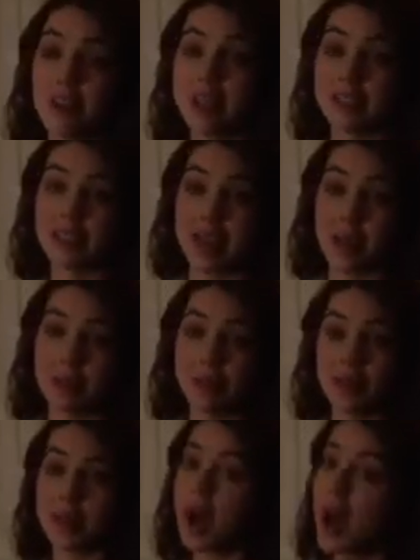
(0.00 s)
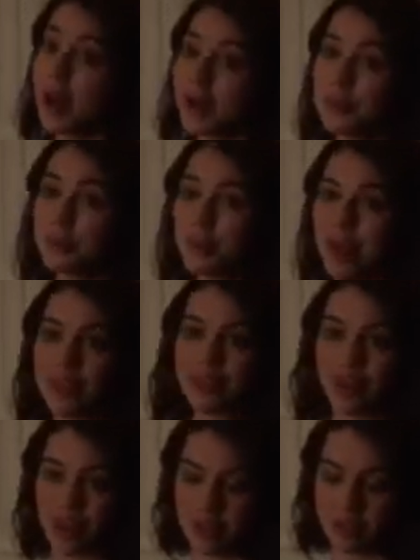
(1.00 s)
for that to happen, and I would rather
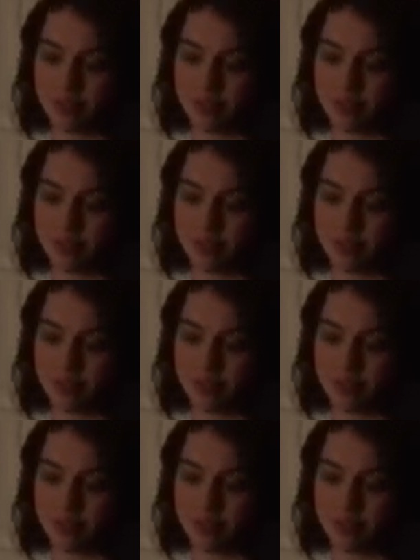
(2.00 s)
not.